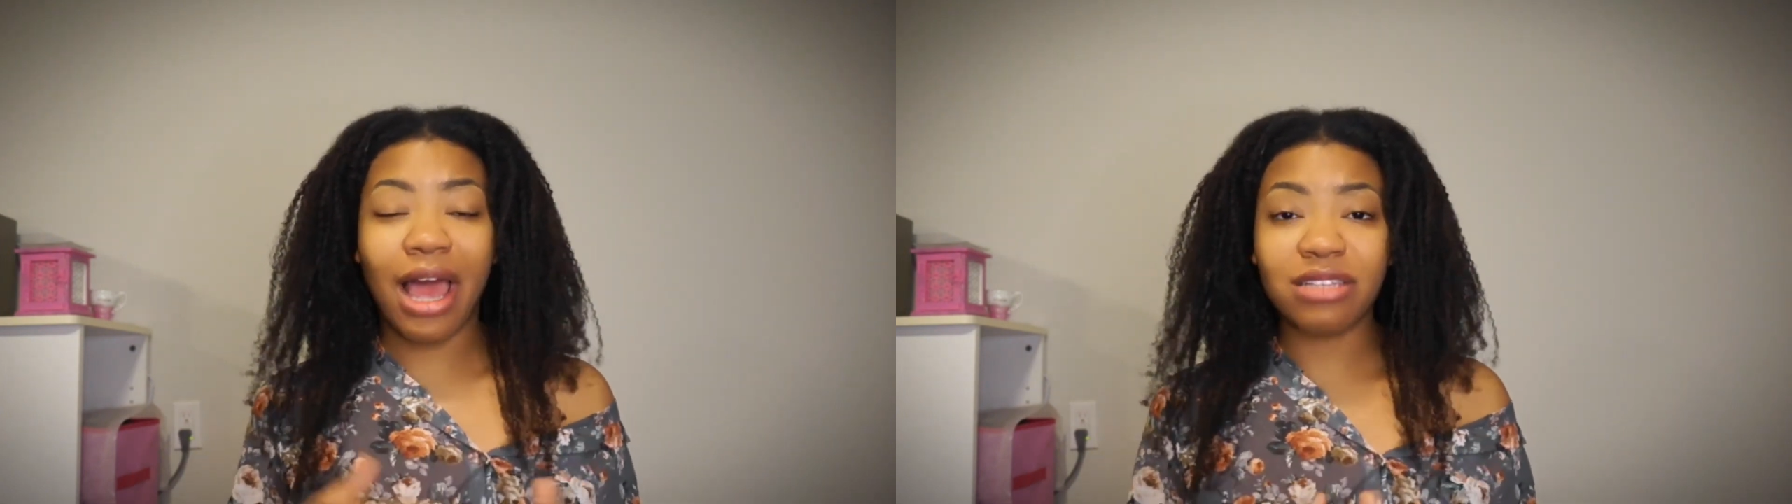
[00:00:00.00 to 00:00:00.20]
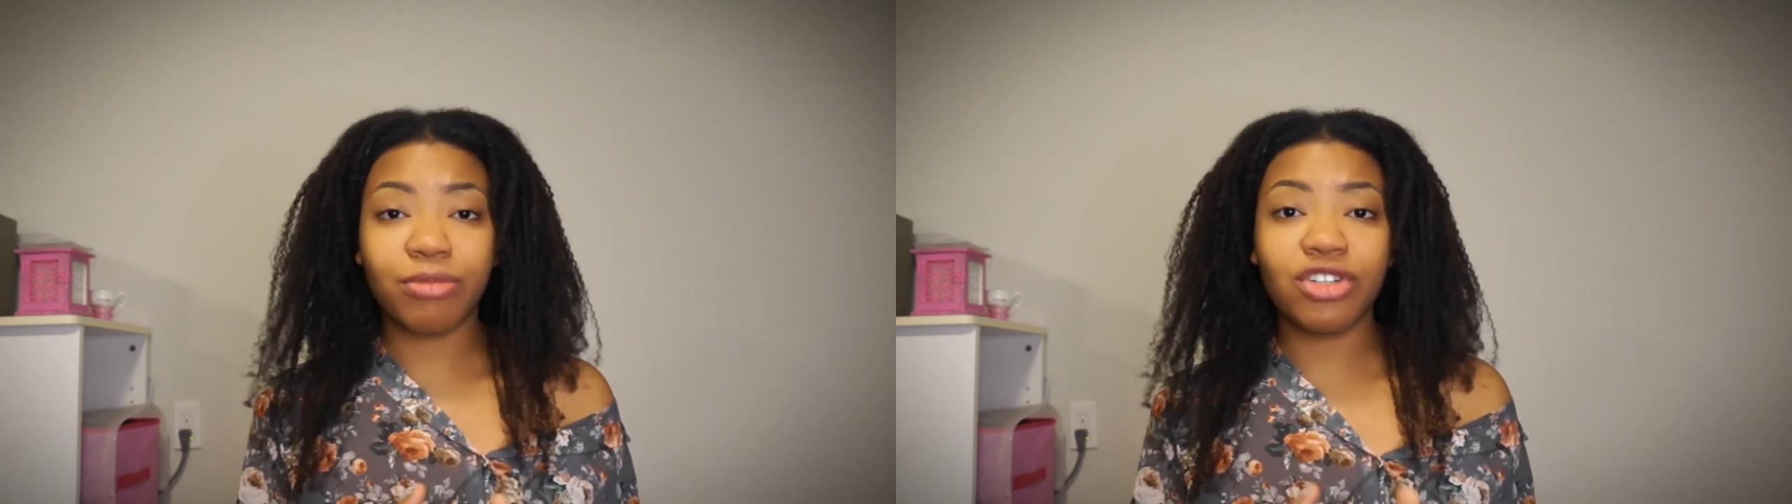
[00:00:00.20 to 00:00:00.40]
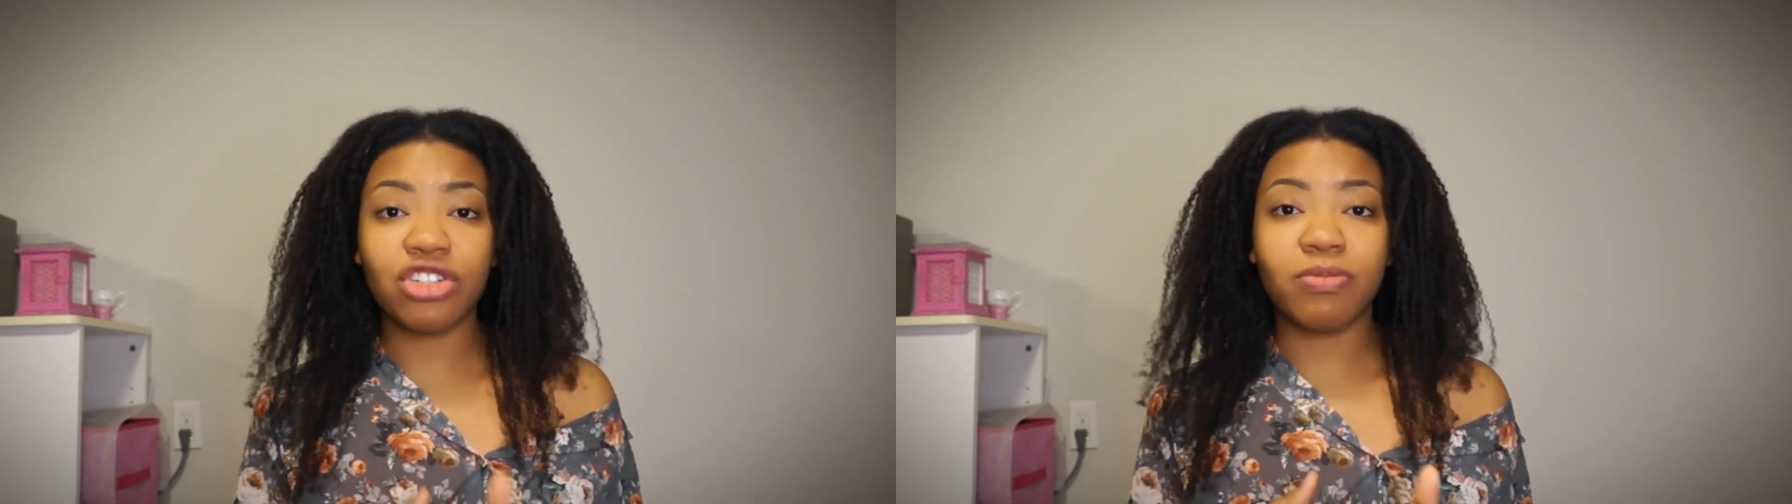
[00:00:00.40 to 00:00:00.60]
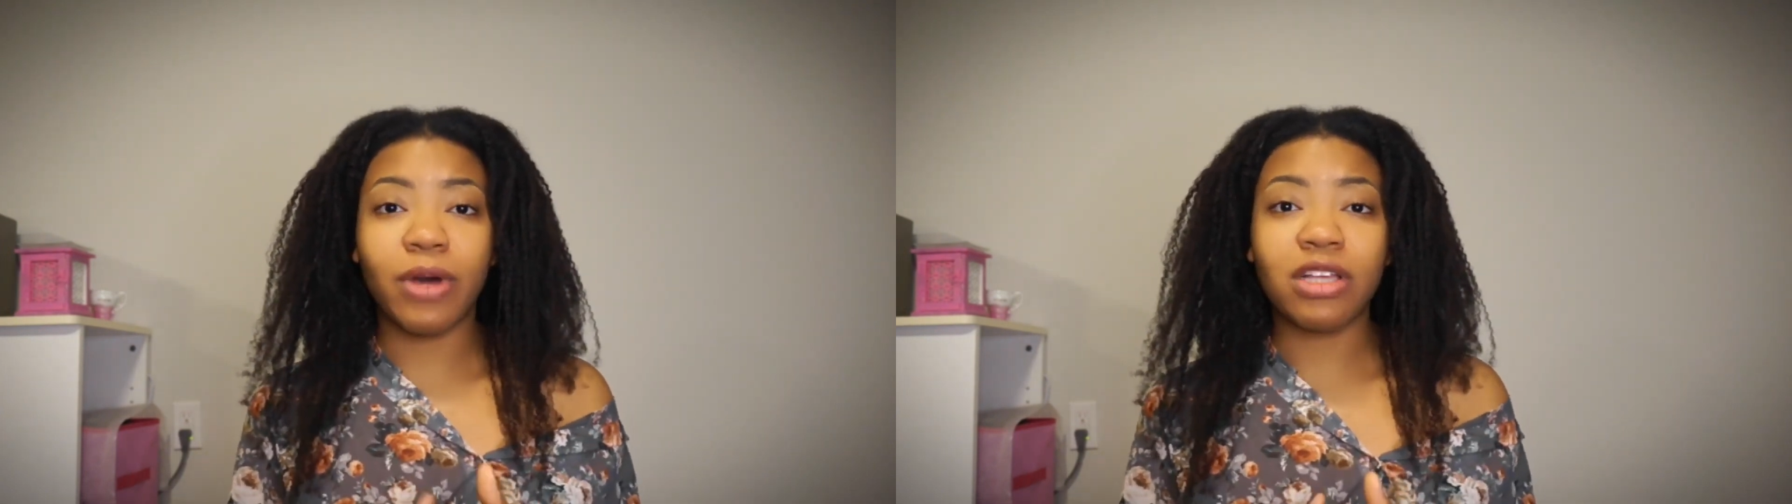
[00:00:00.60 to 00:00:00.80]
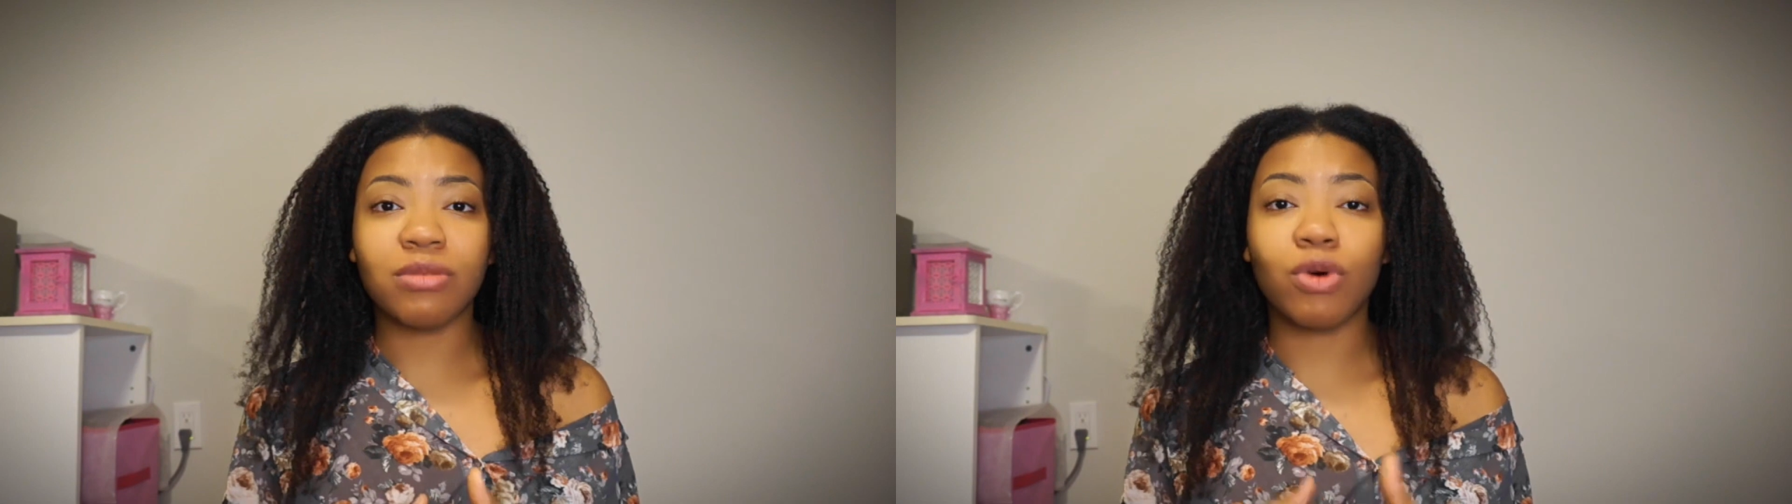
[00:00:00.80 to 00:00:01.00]
as much as
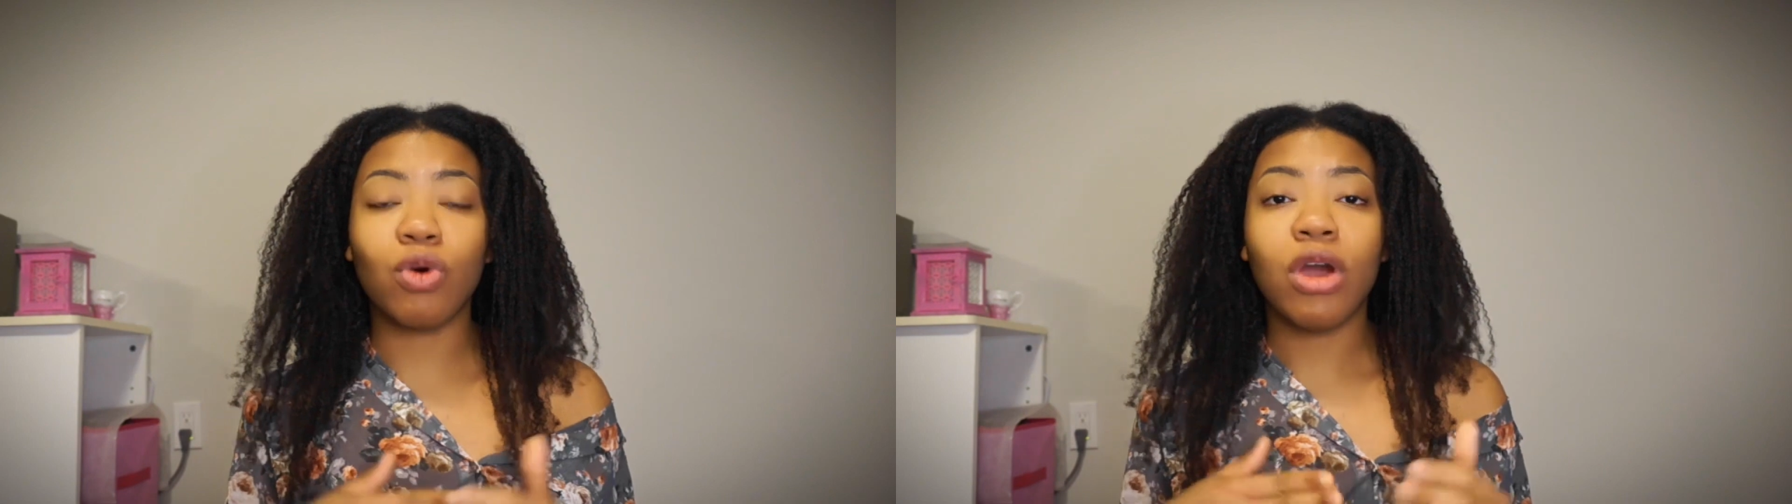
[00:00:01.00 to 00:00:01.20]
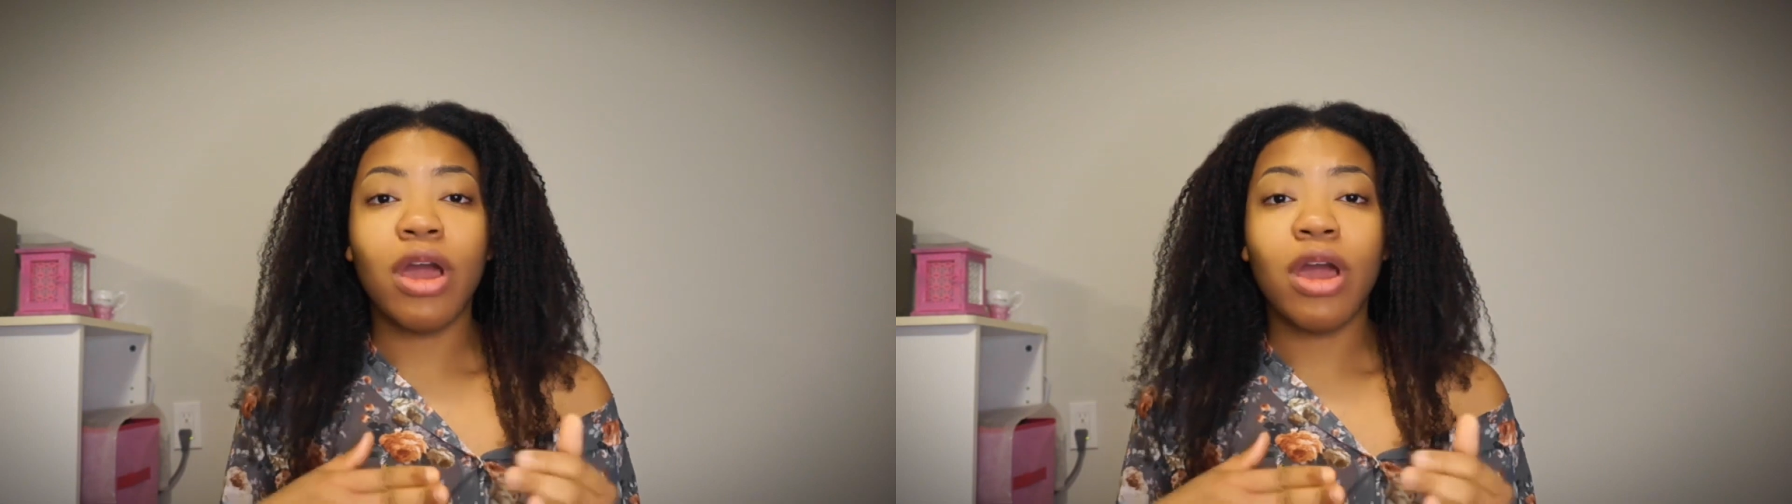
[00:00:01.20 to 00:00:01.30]
possible,